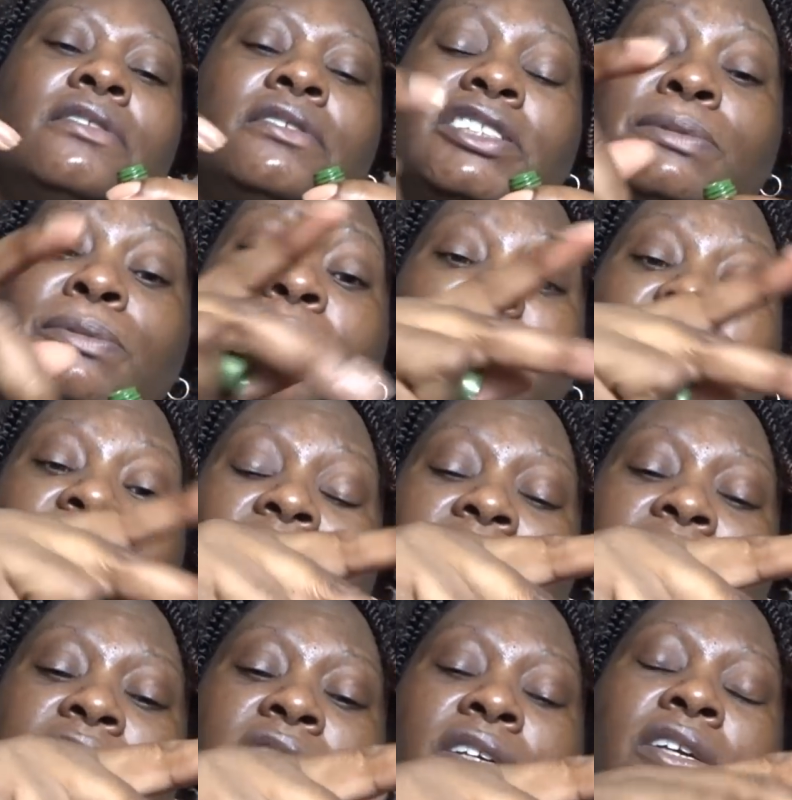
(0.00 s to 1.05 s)
smells
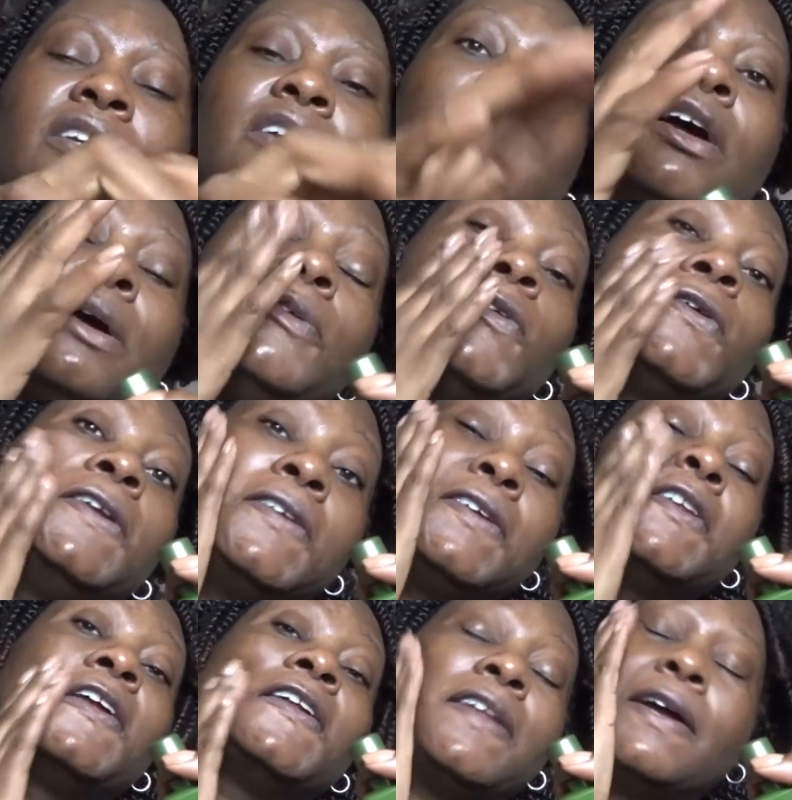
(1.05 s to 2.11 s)
nice, I'm
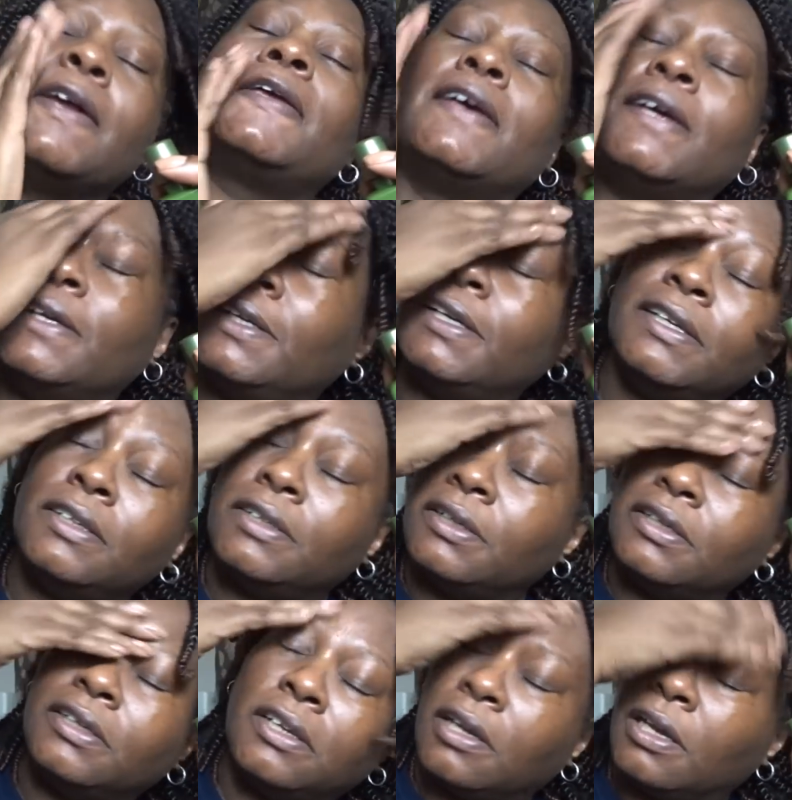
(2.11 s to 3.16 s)
treating it like a
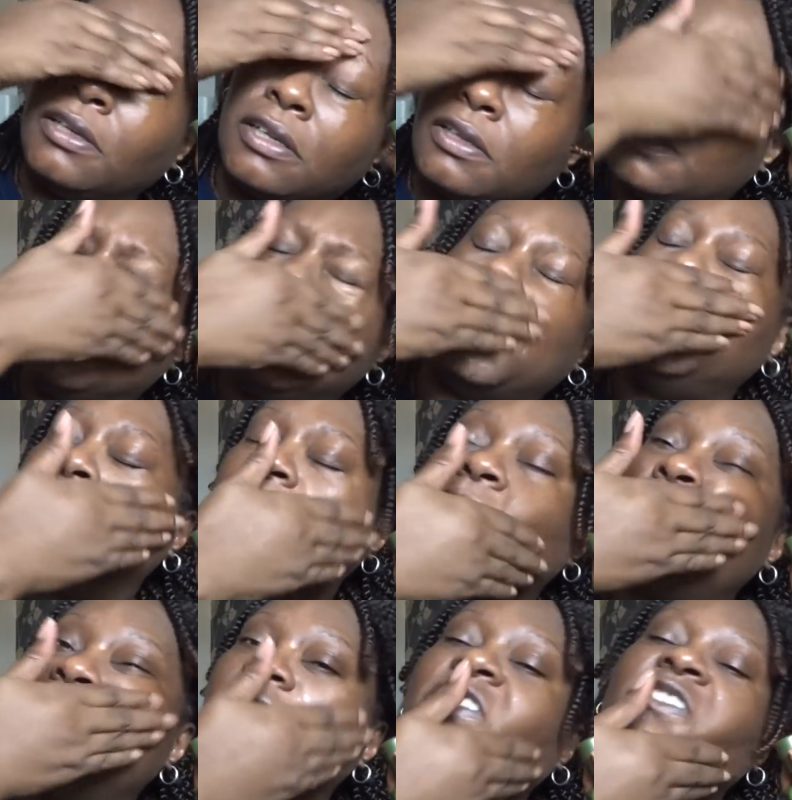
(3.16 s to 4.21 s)
another
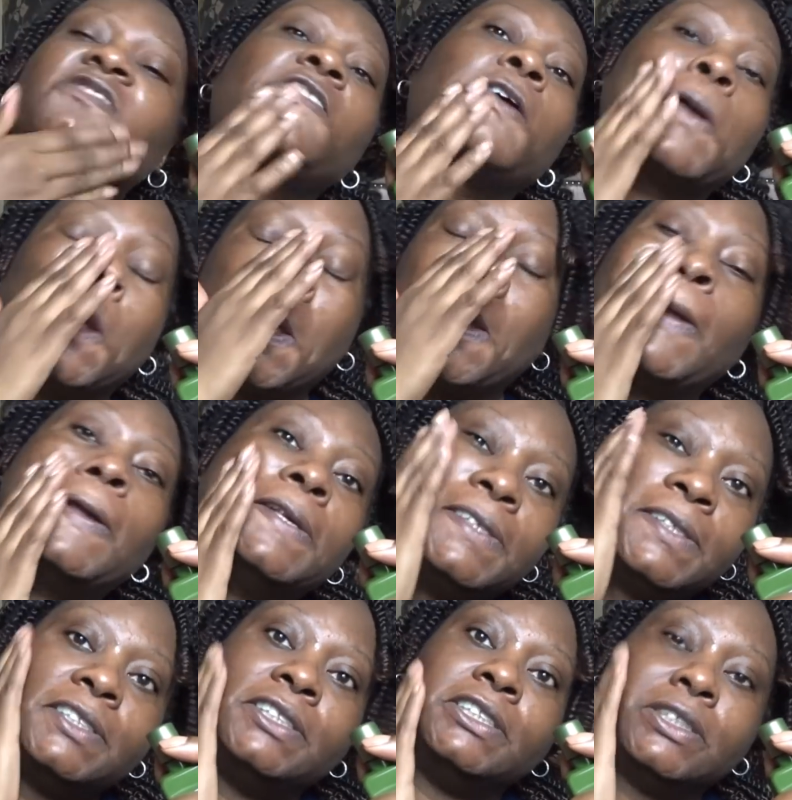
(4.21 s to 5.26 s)
lotion stroke
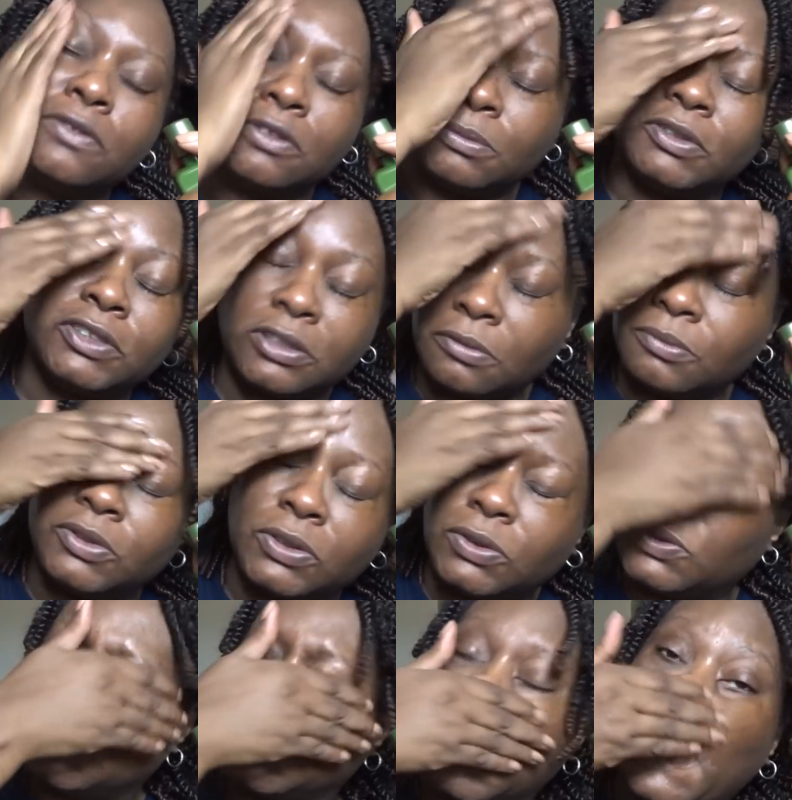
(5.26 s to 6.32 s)
serum of some
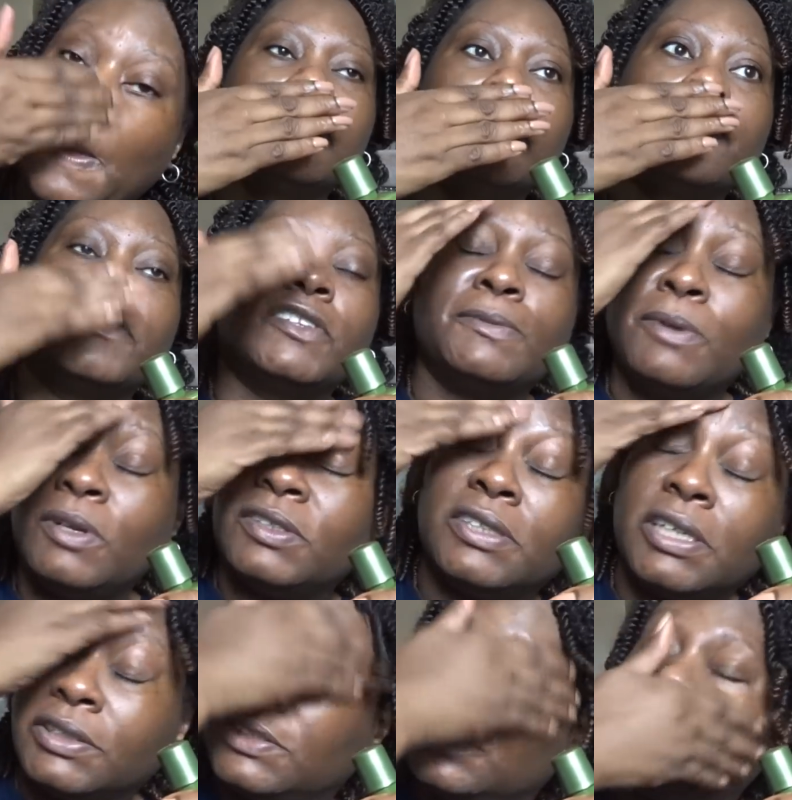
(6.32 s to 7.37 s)
sort. It smells
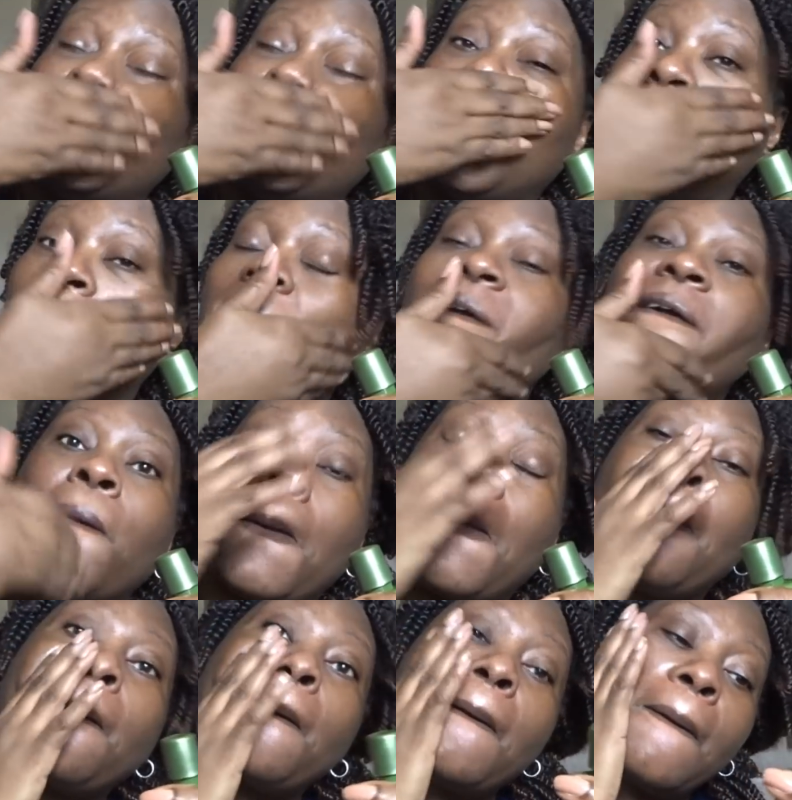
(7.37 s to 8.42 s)
nice as well.
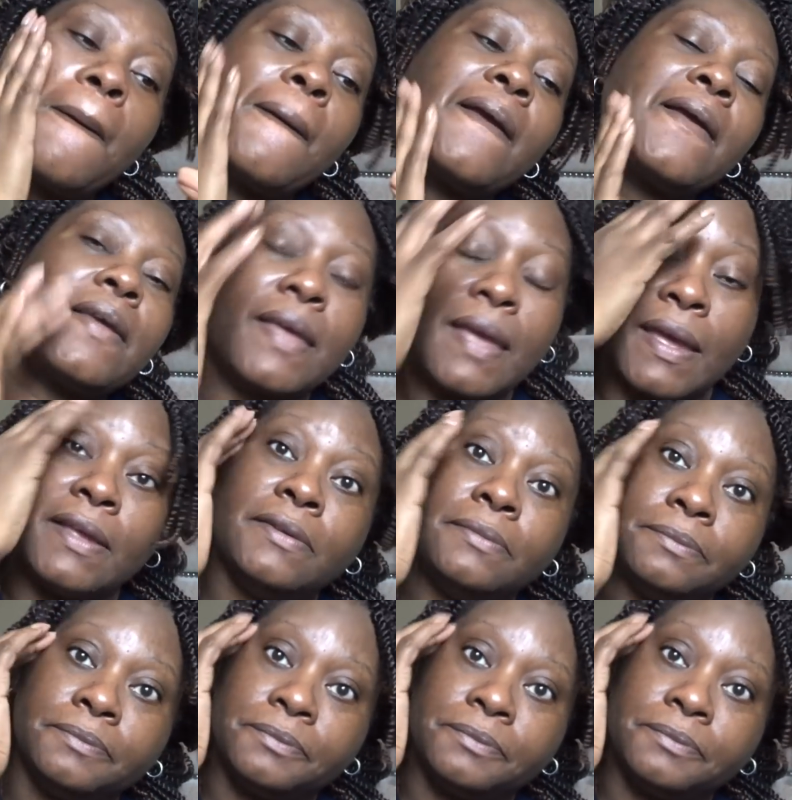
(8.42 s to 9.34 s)
Okay,